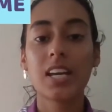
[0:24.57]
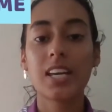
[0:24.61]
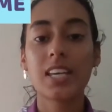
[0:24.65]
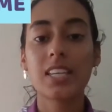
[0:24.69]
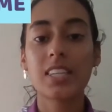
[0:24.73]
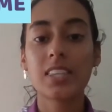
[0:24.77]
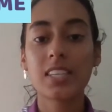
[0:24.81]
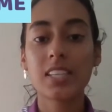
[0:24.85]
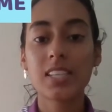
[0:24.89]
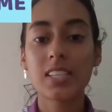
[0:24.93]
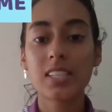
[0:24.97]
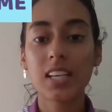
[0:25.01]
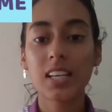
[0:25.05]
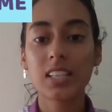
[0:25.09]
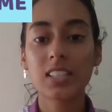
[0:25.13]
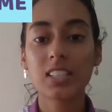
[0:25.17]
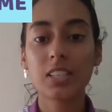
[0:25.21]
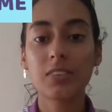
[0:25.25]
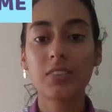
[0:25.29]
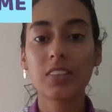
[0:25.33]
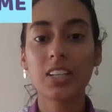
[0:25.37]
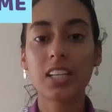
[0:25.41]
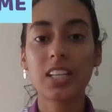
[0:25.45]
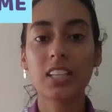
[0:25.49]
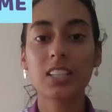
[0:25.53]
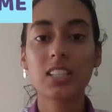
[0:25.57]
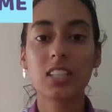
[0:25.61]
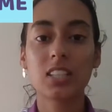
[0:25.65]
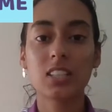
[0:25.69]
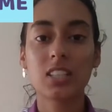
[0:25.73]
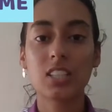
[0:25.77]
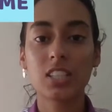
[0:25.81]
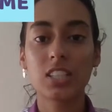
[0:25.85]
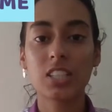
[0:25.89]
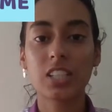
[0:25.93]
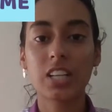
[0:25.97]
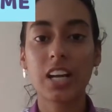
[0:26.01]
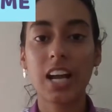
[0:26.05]
In this activity the
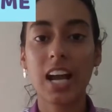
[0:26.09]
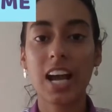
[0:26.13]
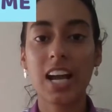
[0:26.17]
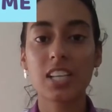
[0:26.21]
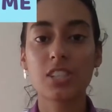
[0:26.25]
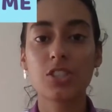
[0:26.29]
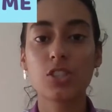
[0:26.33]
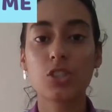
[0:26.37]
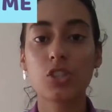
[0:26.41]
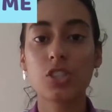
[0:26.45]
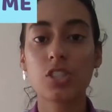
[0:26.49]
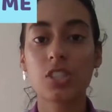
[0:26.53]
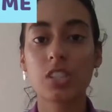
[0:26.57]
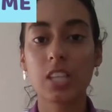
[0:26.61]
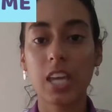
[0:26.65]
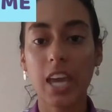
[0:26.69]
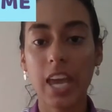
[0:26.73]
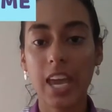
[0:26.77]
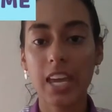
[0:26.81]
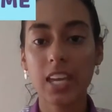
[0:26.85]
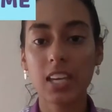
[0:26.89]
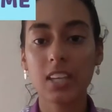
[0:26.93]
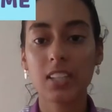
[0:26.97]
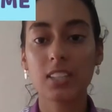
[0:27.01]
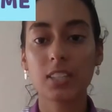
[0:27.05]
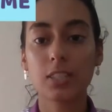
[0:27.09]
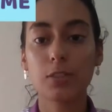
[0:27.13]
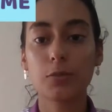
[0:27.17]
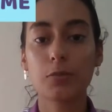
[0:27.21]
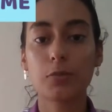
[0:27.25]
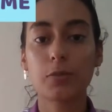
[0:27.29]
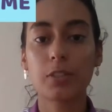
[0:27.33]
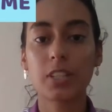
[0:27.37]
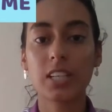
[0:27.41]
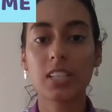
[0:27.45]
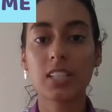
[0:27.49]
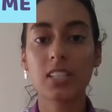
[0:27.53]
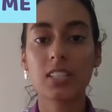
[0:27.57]
teacher has to take
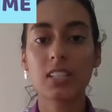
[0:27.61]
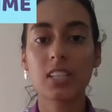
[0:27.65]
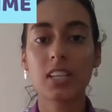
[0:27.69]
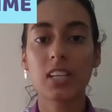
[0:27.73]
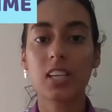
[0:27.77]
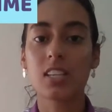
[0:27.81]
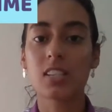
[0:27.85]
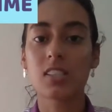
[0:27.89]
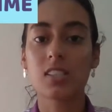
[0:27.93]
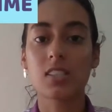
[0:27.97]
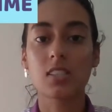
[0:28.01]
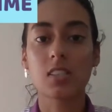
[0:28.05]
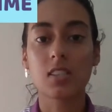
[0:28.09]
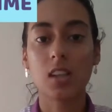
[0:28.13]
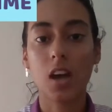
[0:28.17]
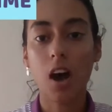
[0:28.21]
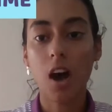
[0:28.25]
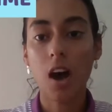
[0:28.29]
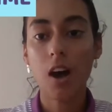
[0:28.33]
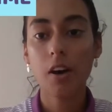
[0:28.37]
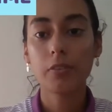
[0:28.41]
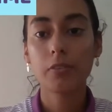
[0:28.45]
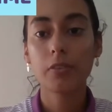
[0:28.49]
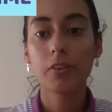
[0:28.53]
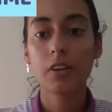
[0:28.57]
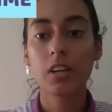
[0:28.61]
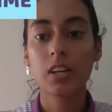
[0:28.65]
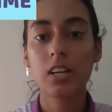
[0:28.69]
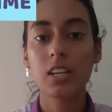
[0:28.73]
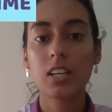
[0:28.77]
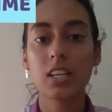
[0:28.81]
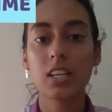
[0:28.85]
different stuff